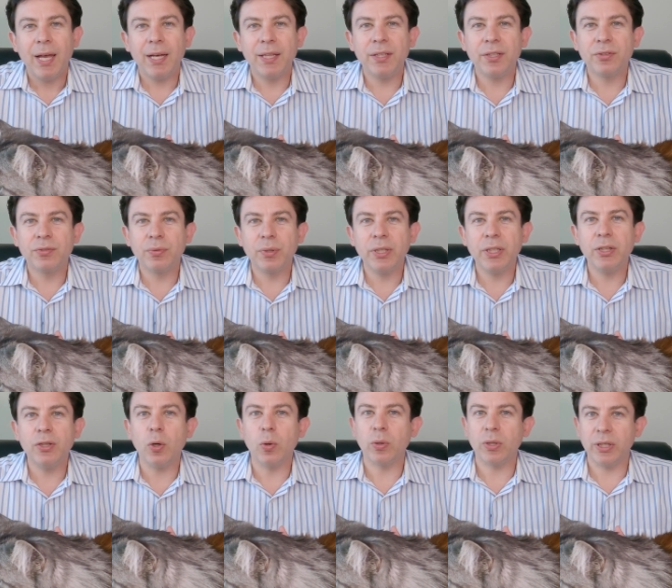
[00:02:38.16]
and there's really
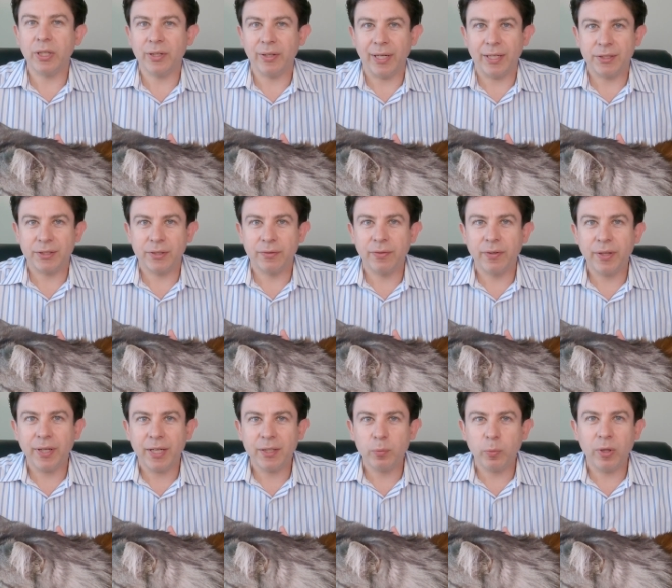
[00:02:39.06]
no clear answer for
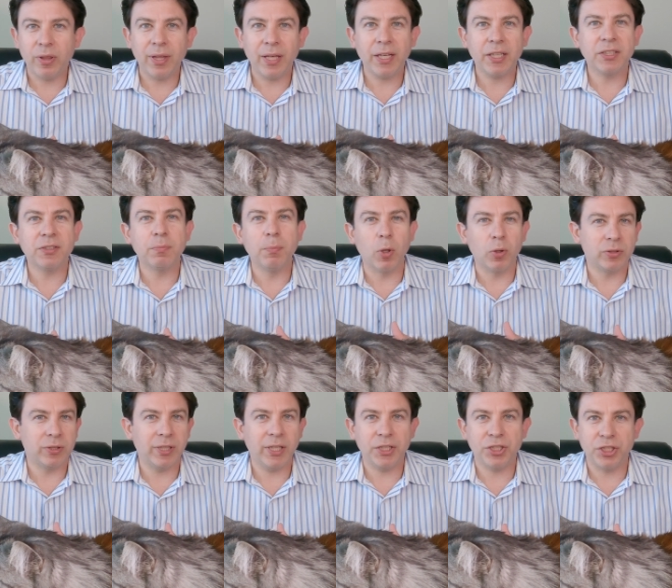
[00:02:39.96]
that. We think it's
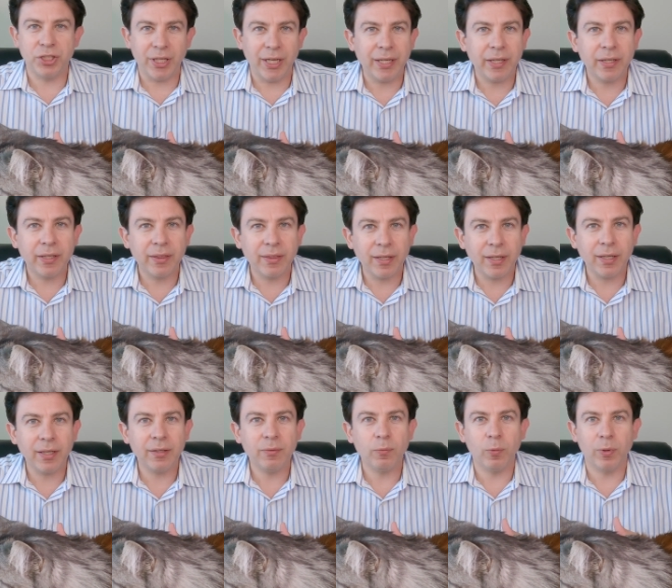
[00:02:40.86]
mostly a genetic
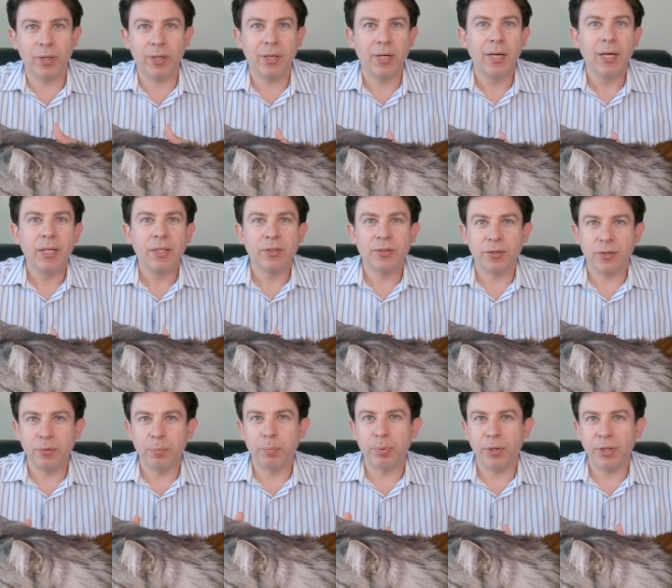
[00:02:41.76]
thing where
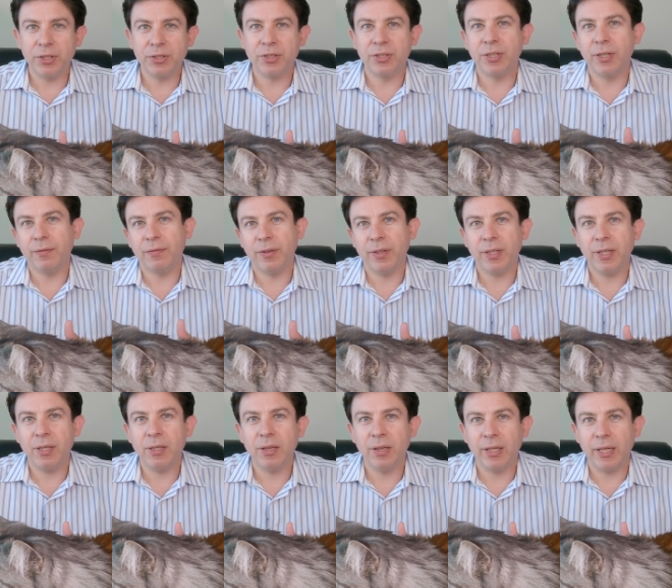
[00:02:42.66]
certain breeds are
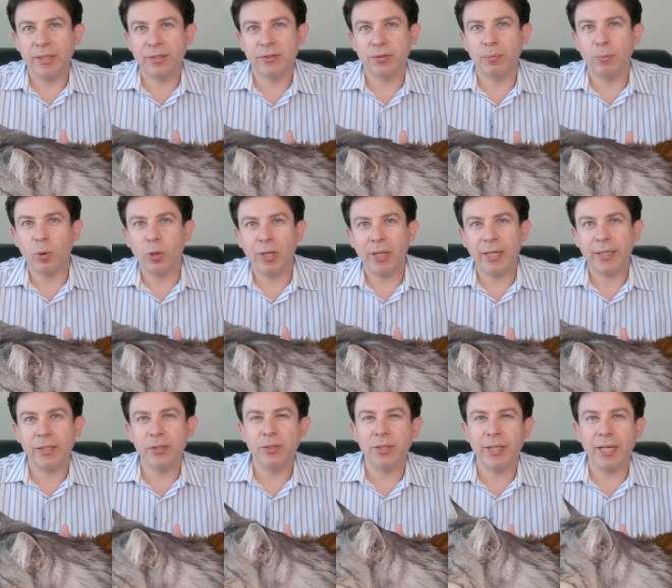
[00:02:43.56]
definitely less or more
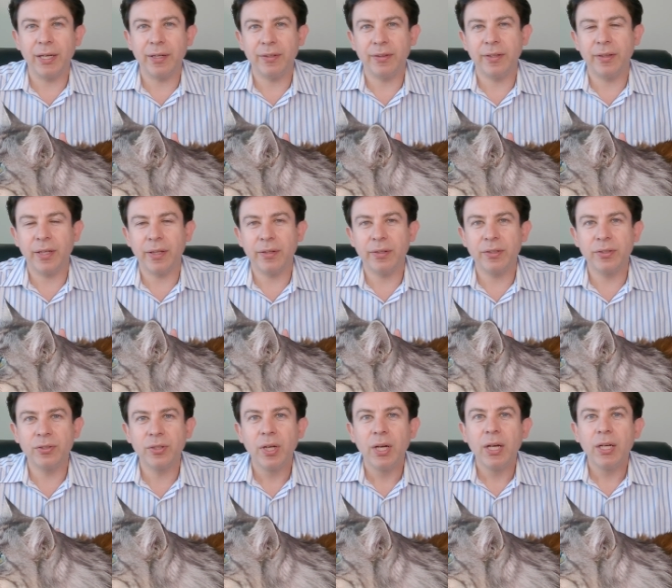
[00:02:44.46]
likely to get it than
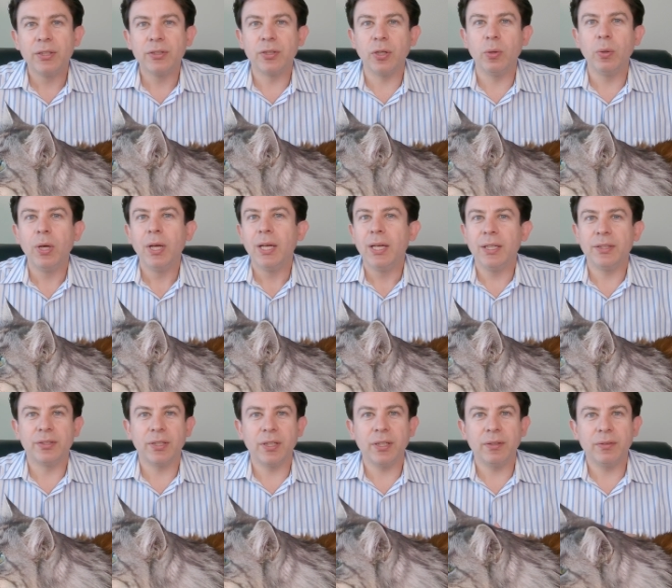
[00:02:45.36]
others. So
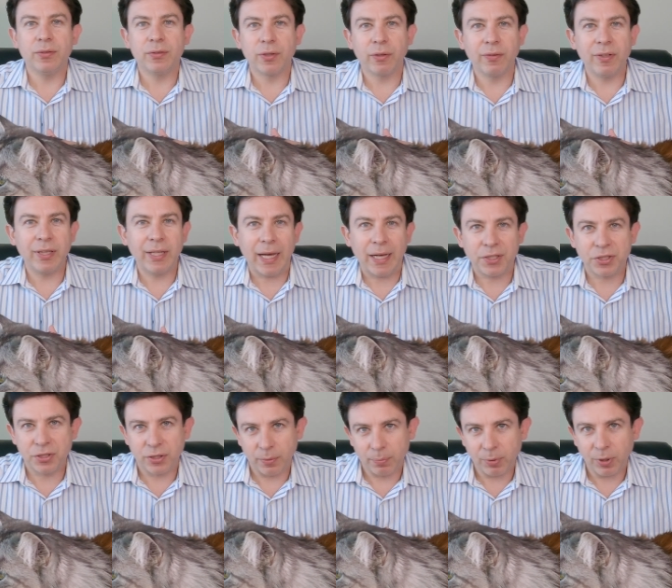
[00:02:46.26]
it's a sort of a
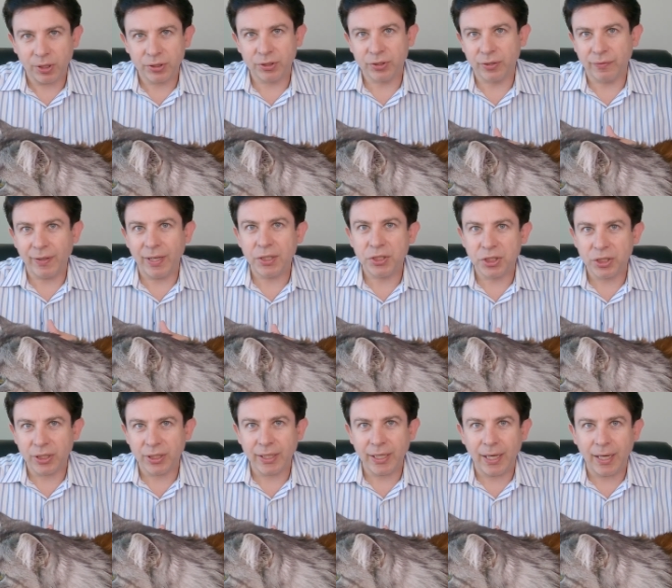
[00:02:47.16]
natural process of
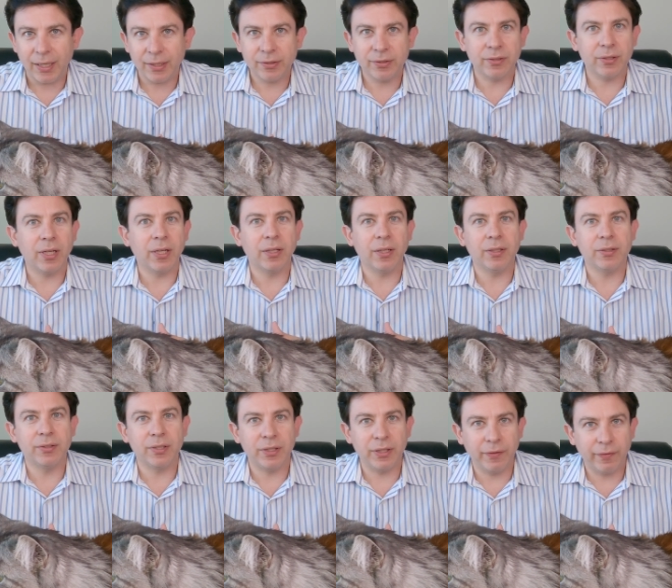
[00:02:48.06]
aging in cats. A
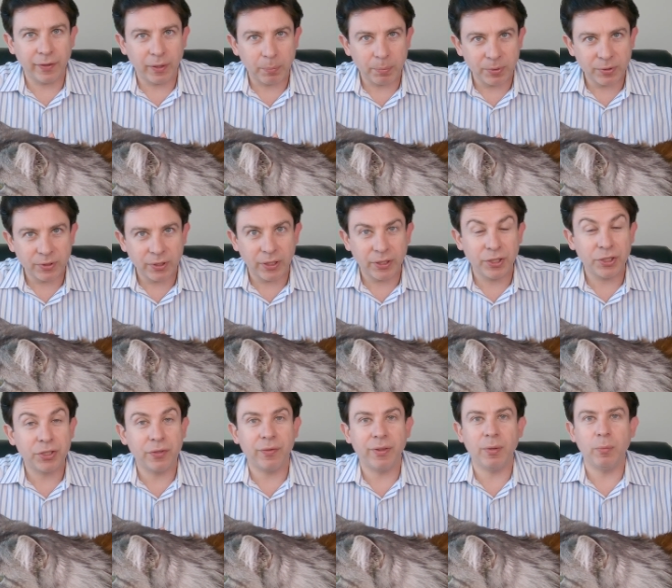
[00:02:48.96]
significant
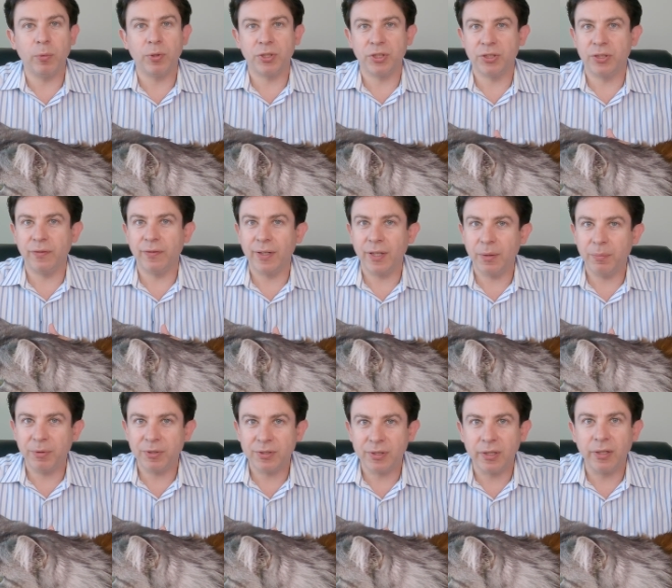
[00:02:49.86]
percentage of them will just
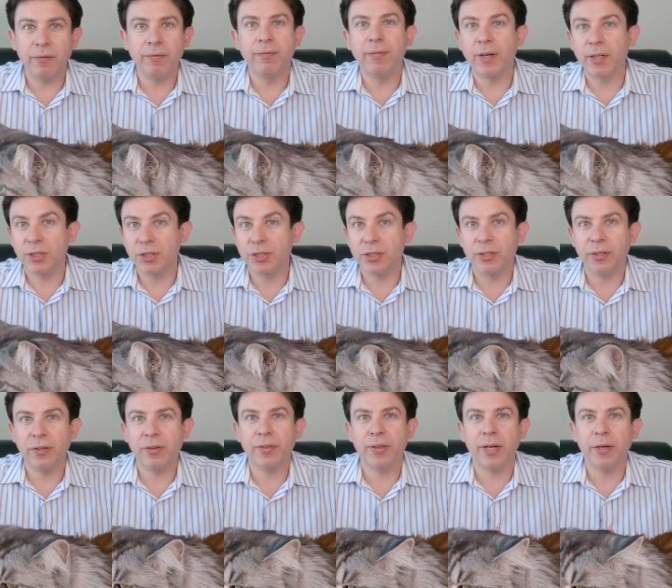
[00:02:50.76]
develop these little
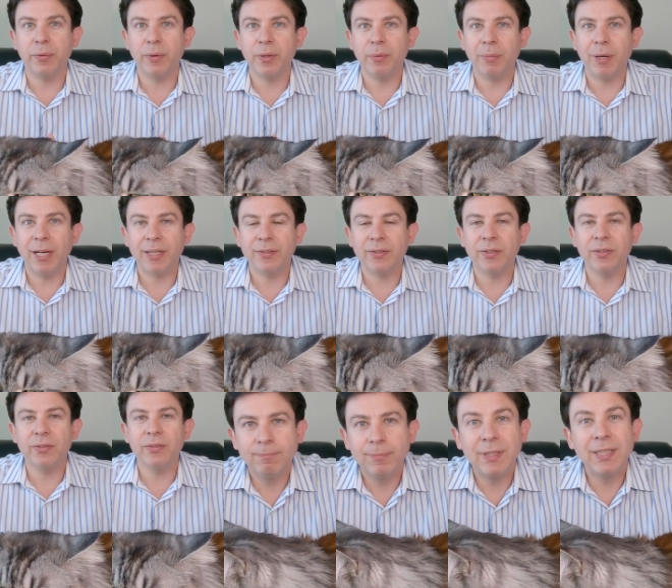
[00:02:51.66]
functional thyroid masses.